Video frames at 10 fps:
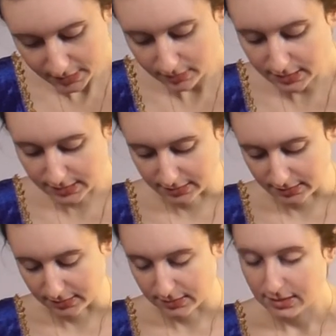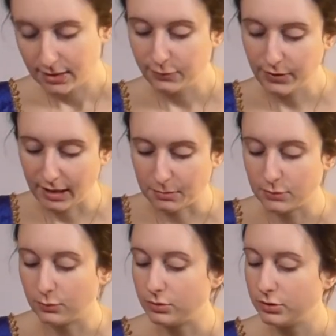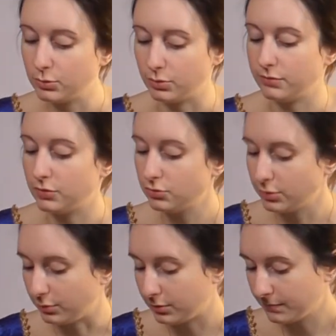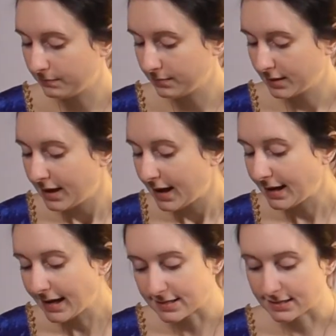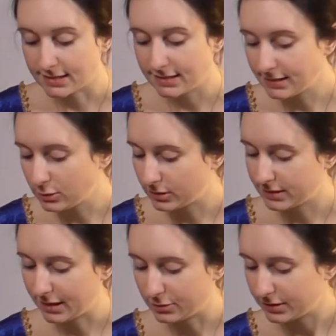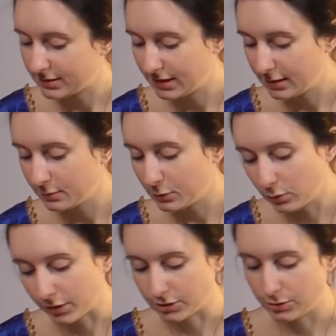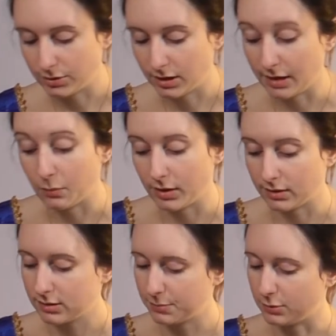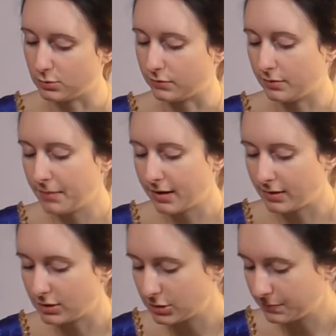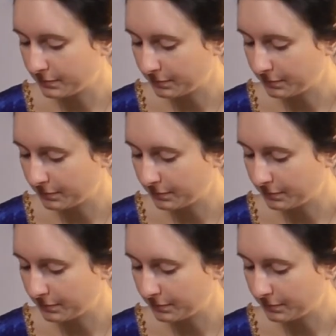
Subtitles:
that in this instance fame had fallen short of the truth, and added that he did not doubt her seeing them all in due time well disposed of in marriage.